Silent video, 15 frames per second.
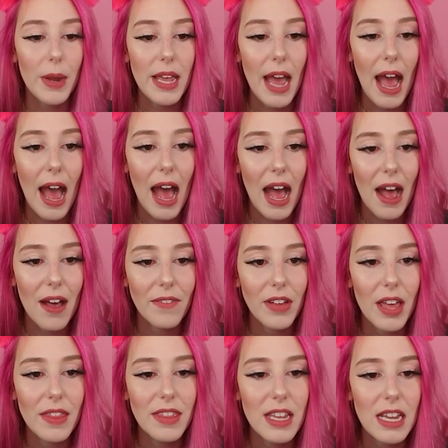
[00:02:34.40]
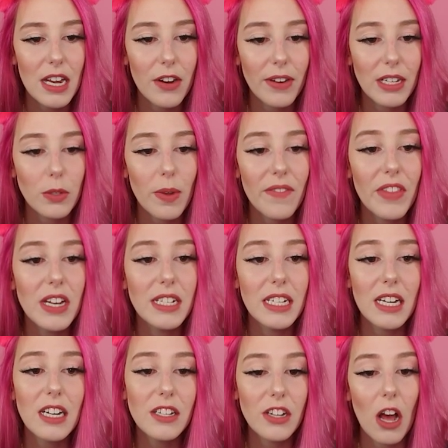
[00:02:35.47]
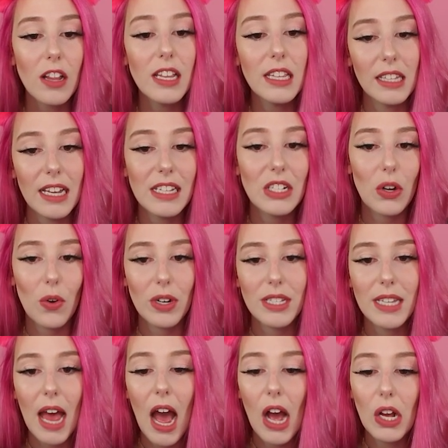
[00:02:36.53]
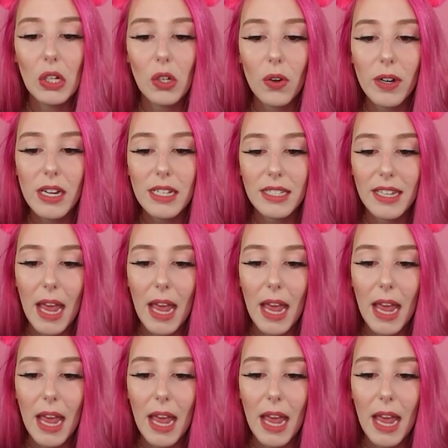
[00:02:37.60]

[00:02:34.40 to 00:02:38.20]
We have the earrings. We have the Dear Dollie laced corset, a glorious